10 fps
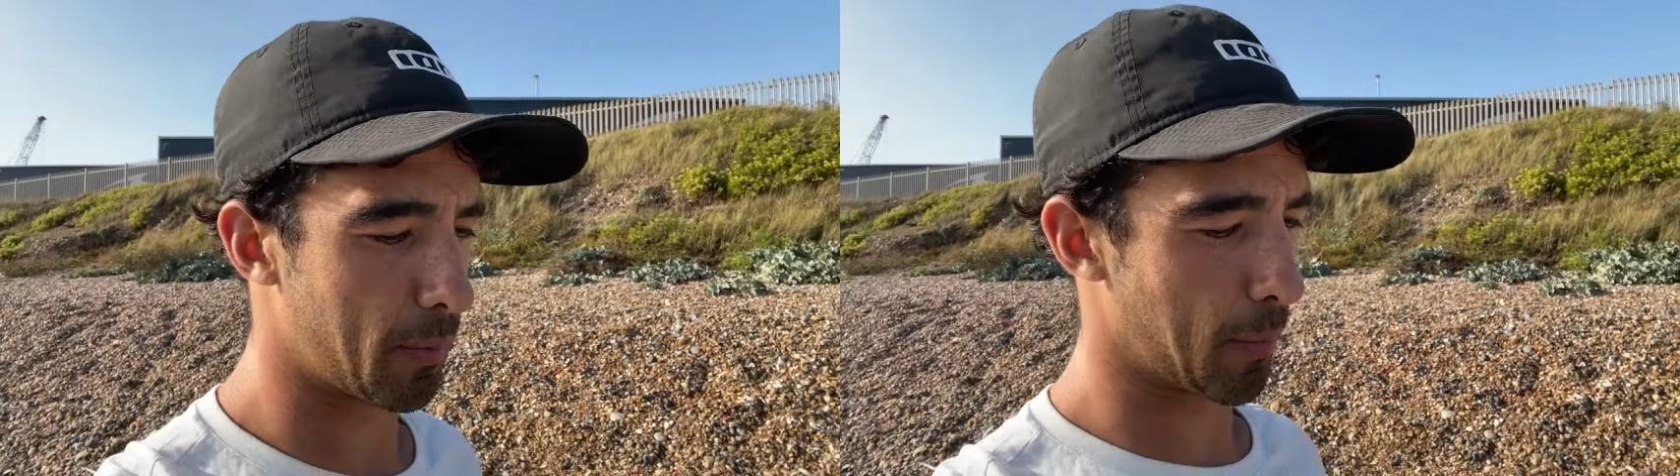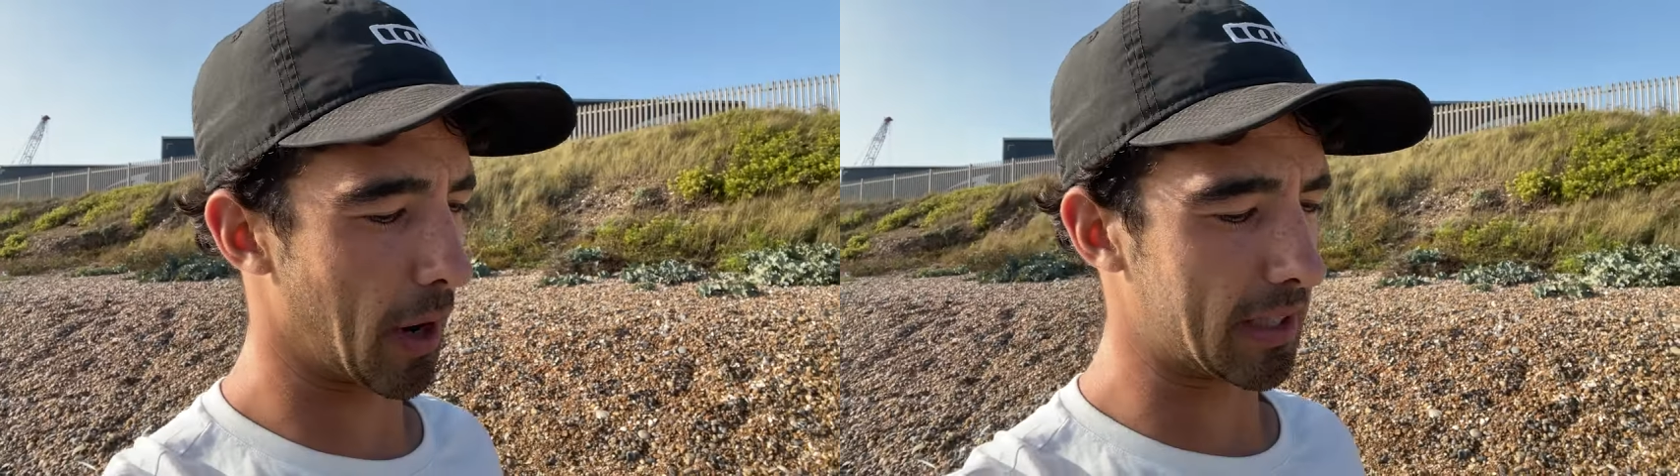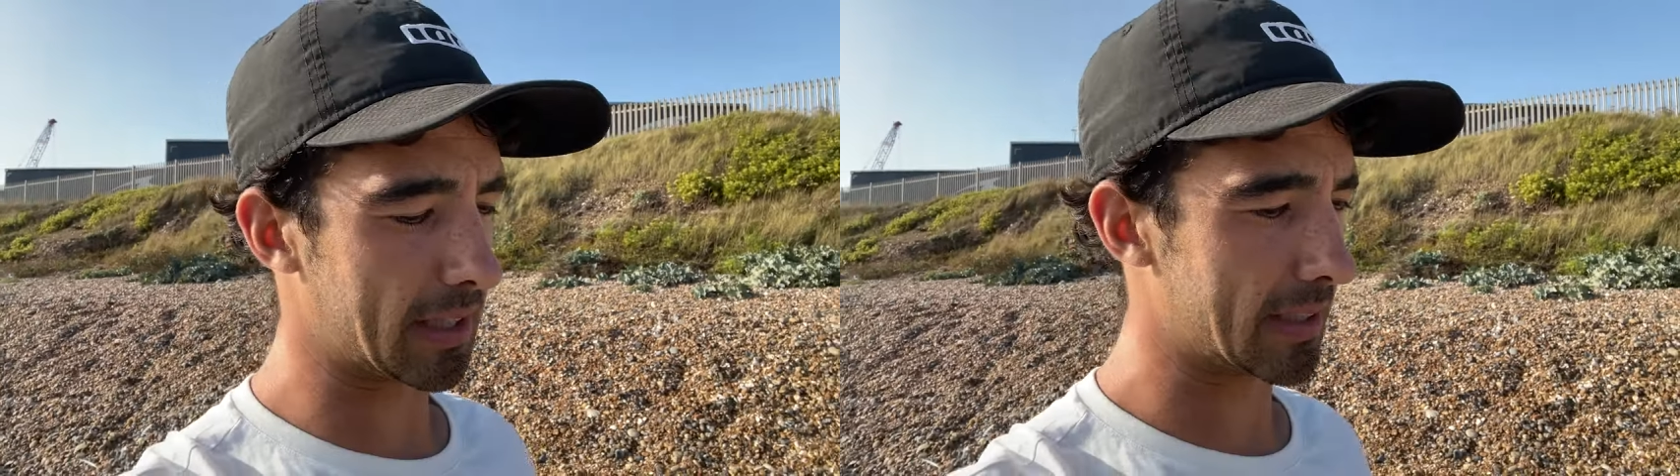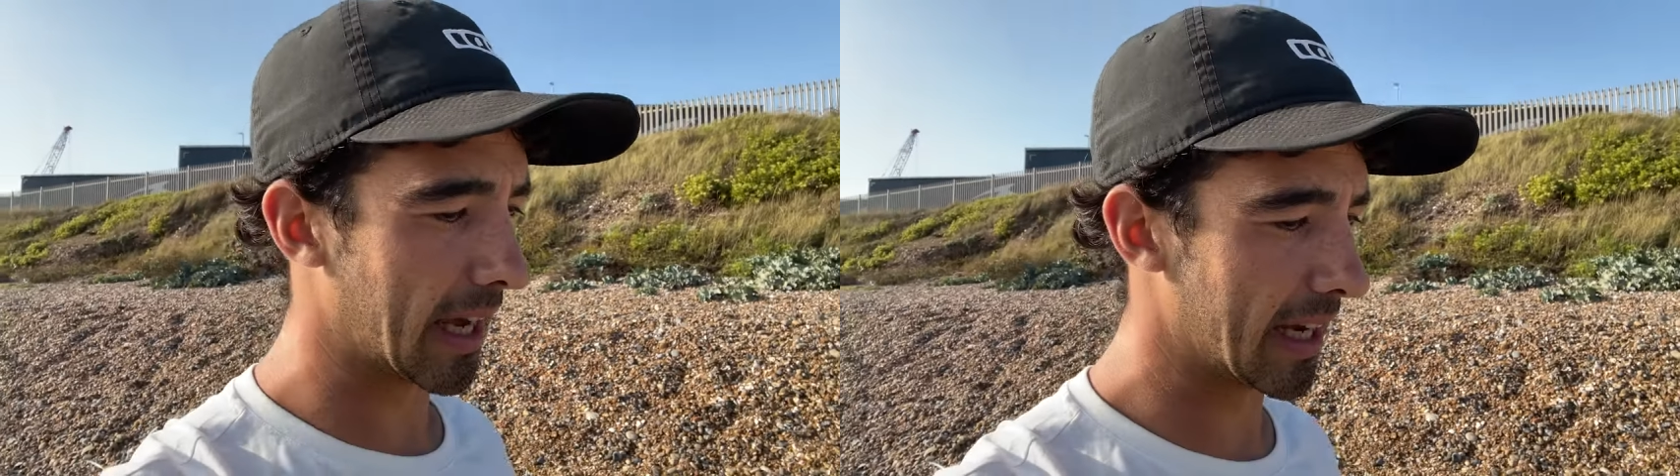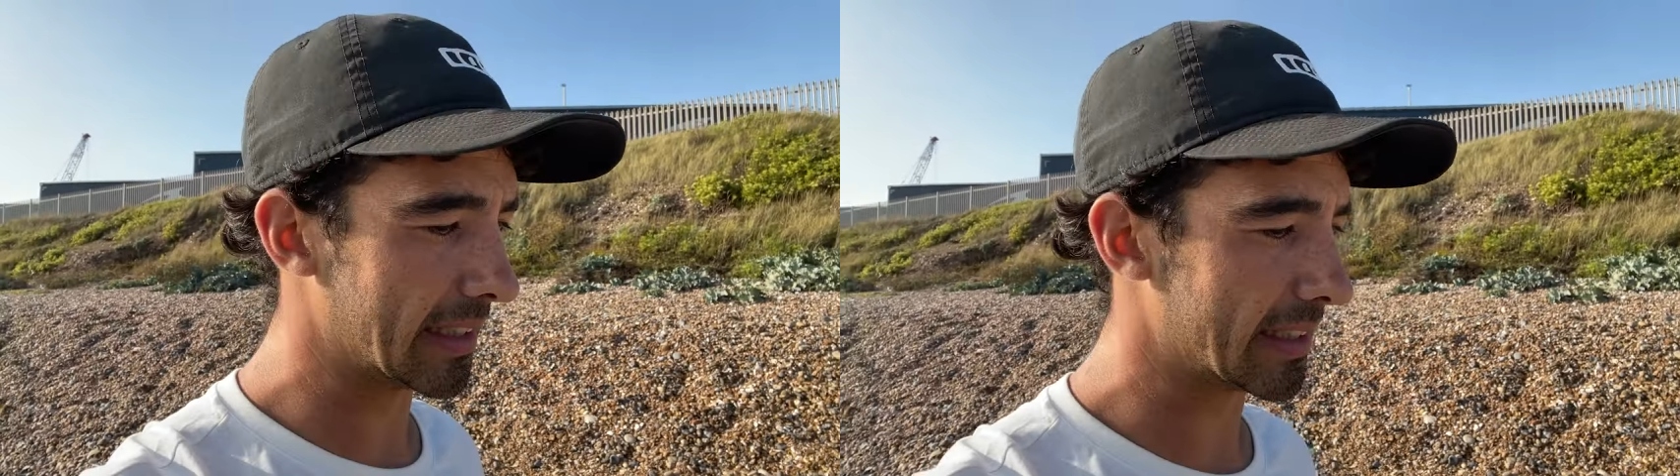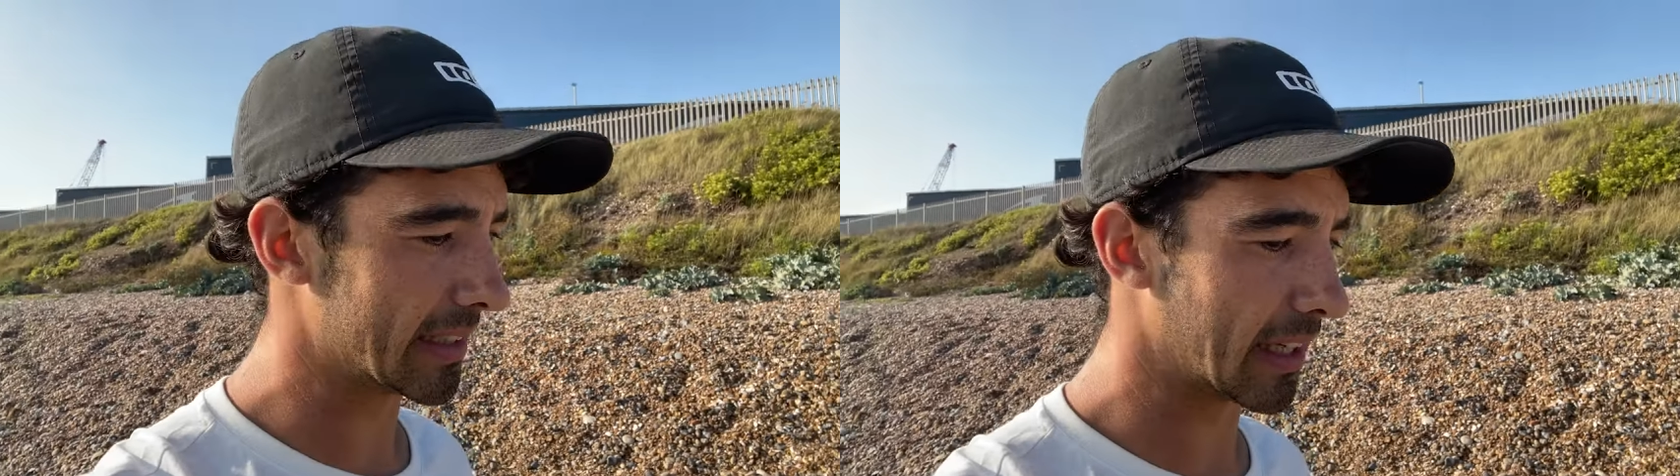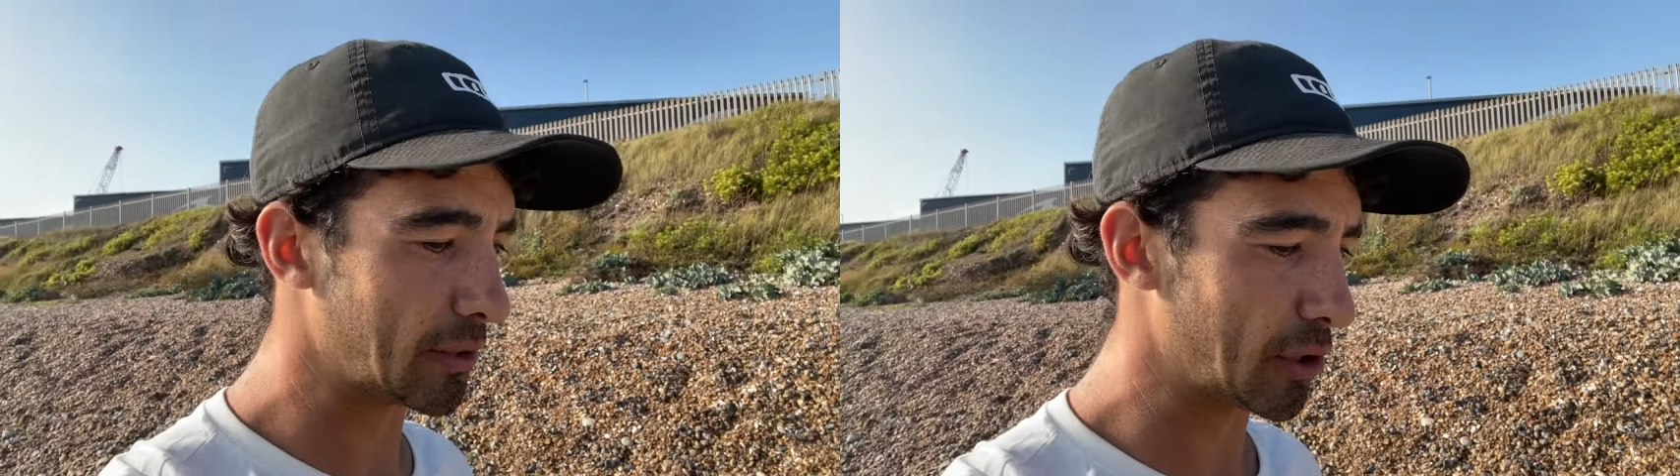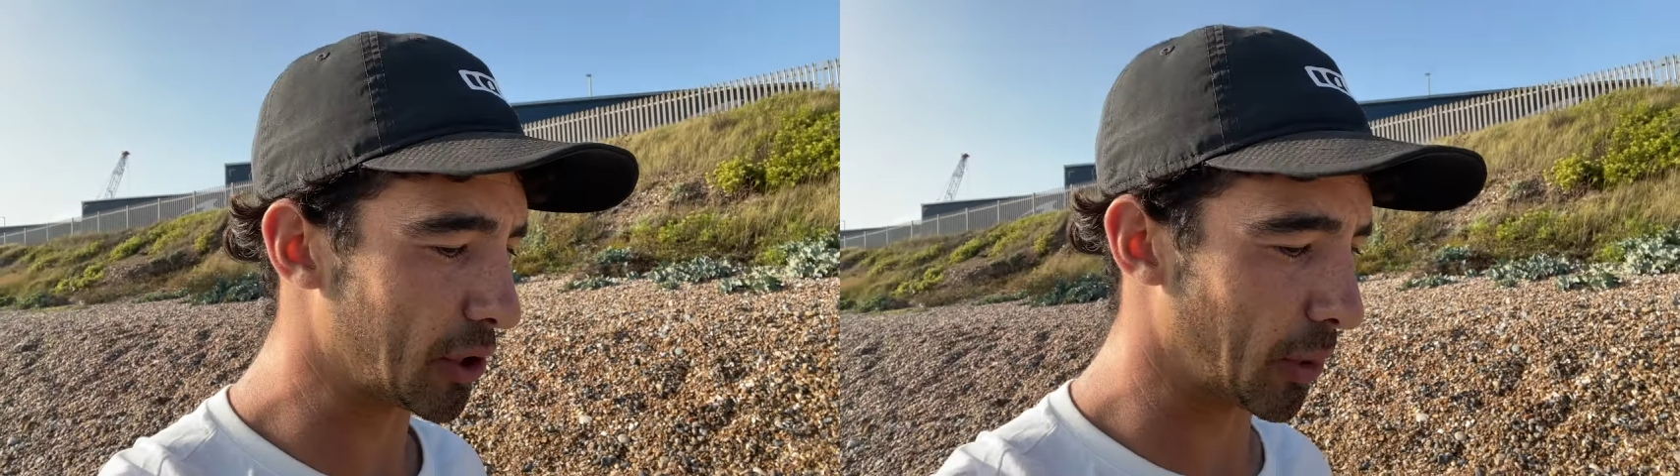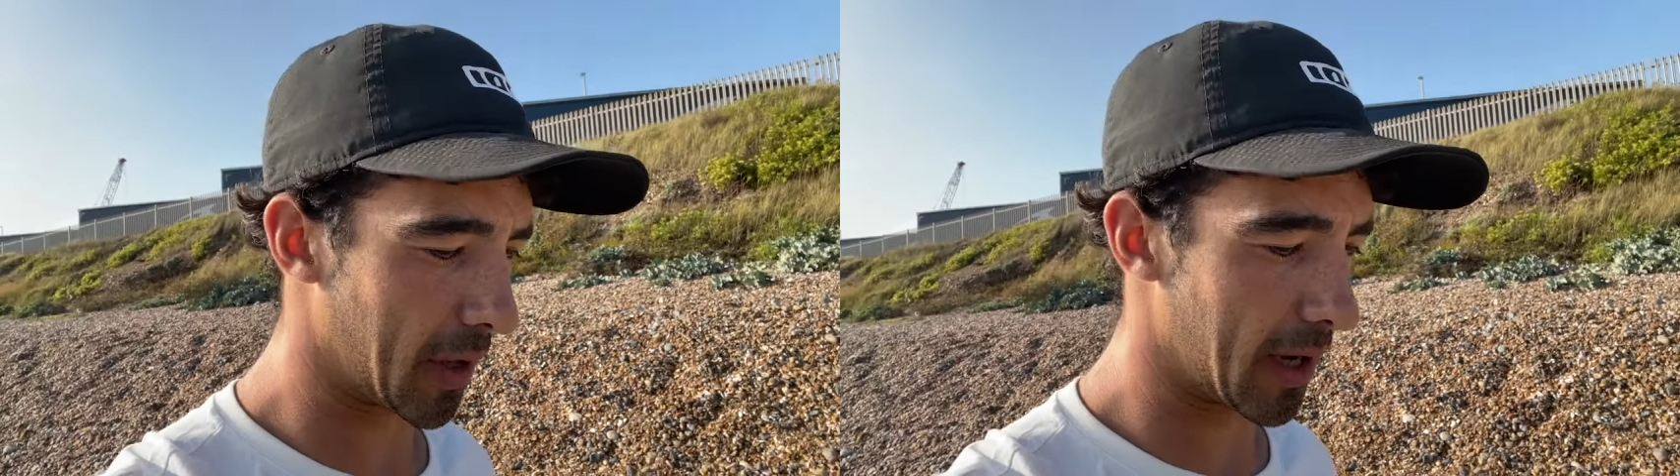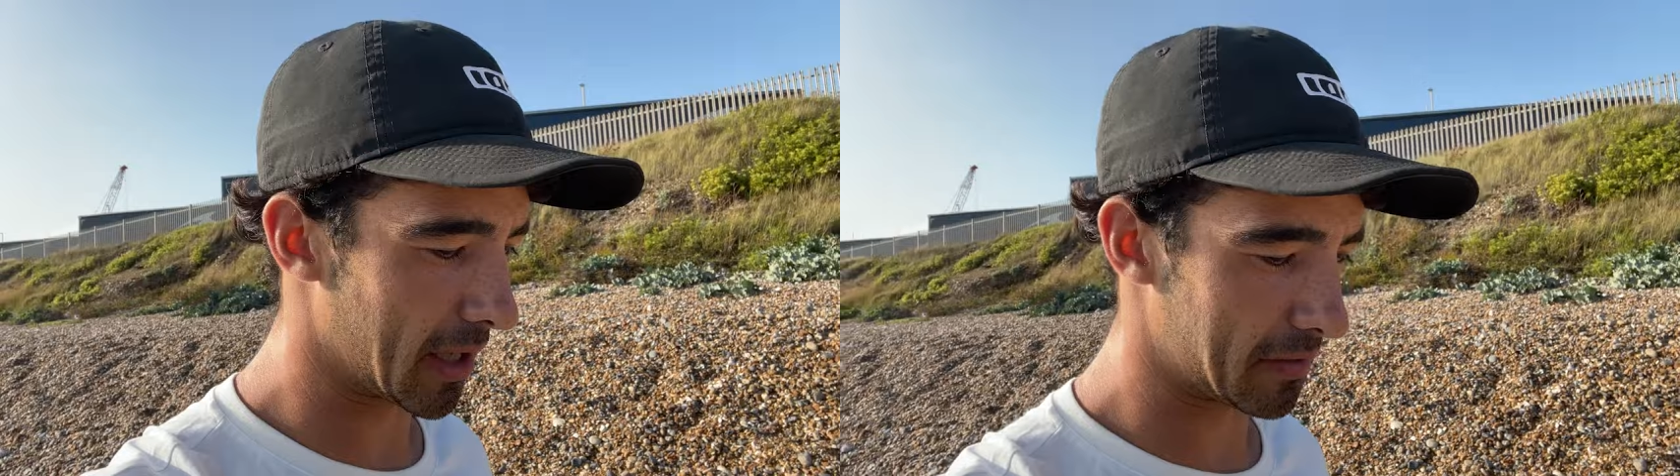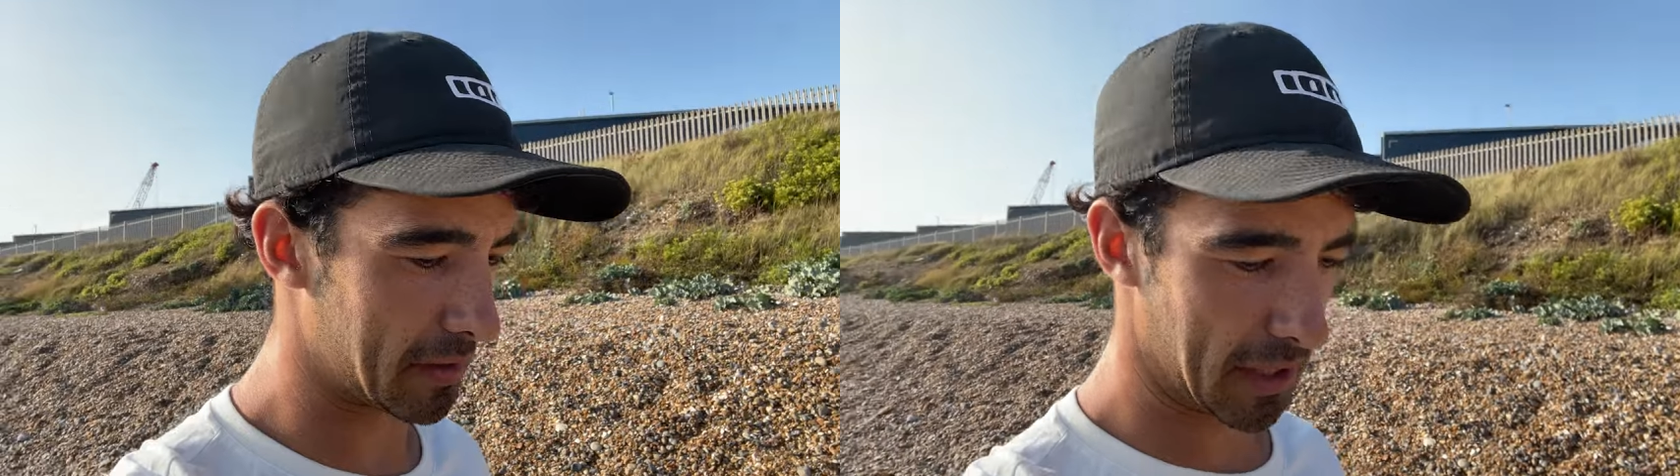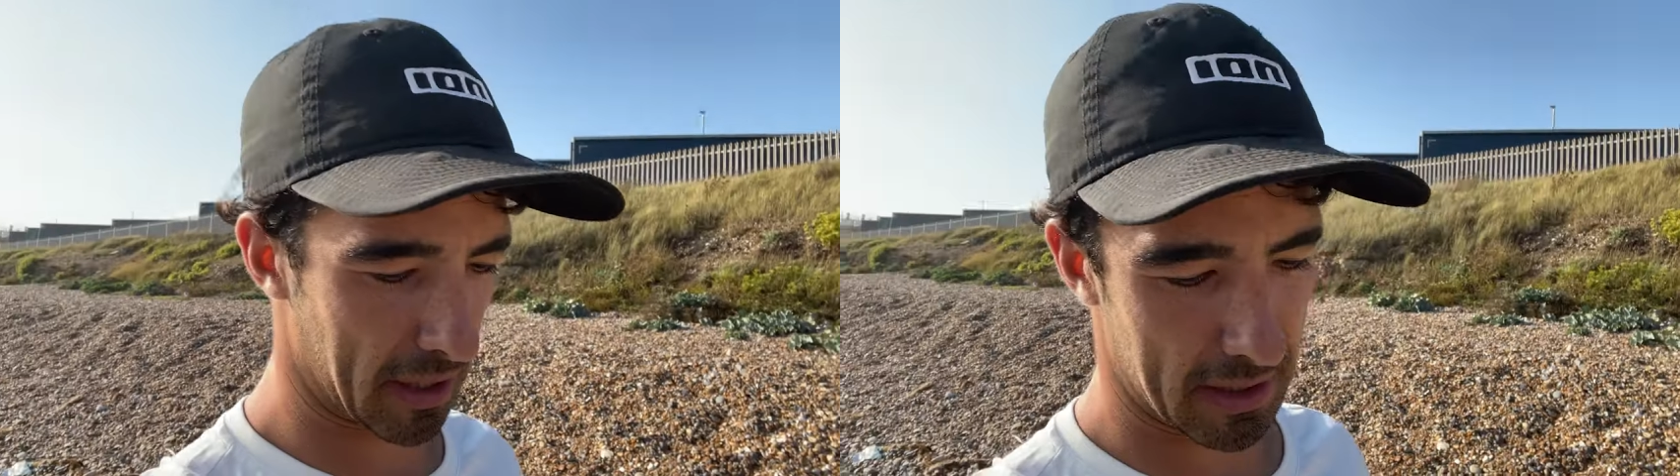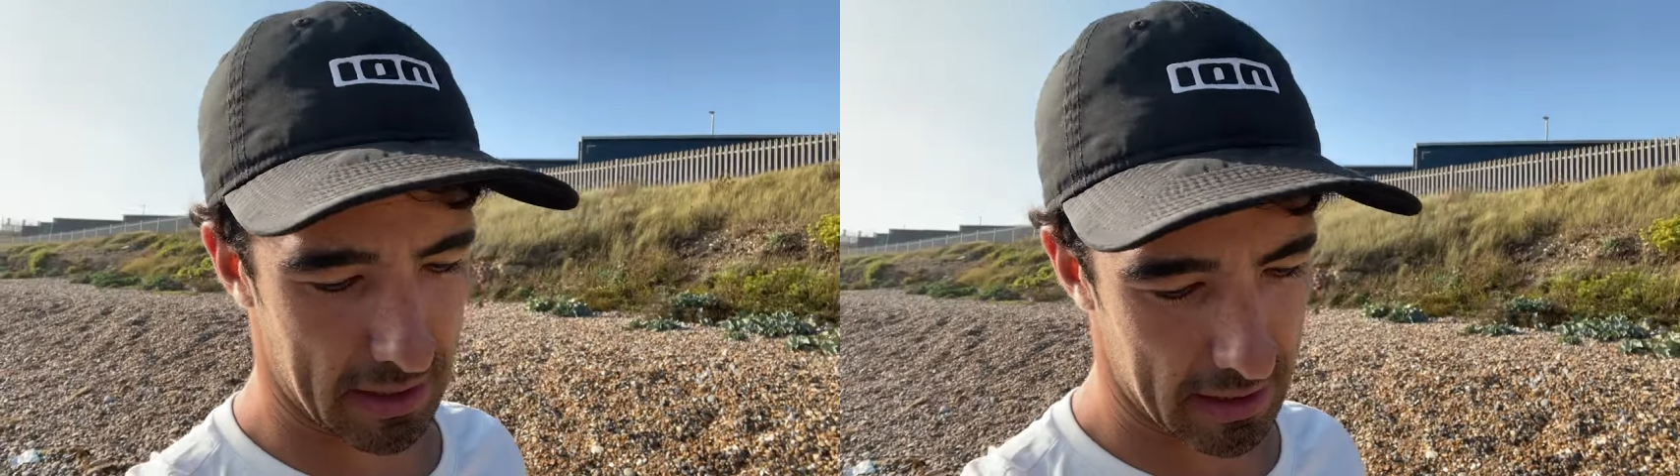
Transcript: practice days, as you saw the last video.